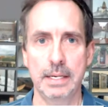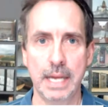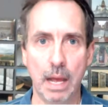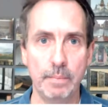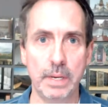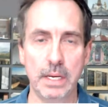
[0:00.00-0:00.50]

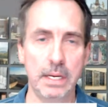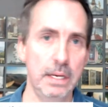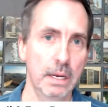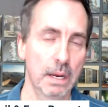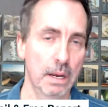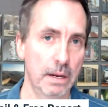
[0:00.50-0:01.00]
Tell
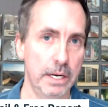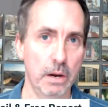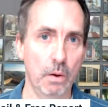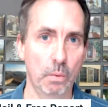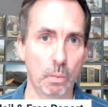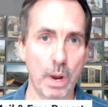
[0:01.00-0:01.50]
me,
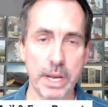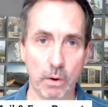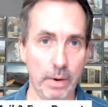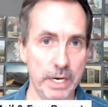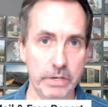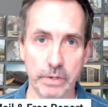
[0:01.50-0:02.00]
what
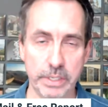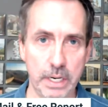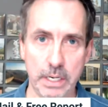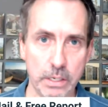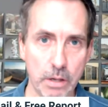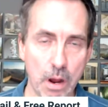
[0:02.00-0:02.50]
you're
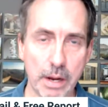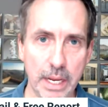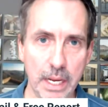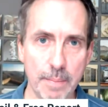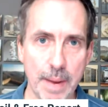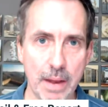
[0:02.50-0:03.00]
interested in
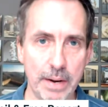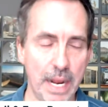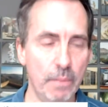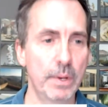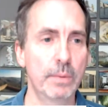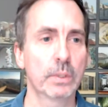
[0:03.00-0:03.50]
talking about,
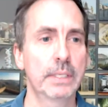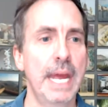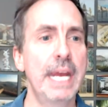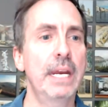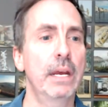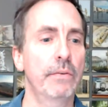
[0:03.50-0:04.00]
and we will
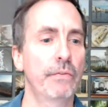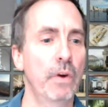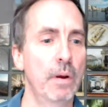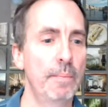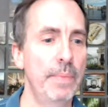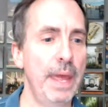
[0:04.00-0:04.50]
take it
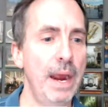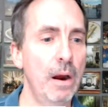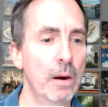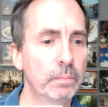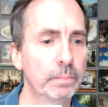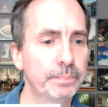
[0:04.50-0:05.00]
from
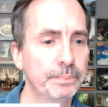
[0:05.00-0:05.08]
there.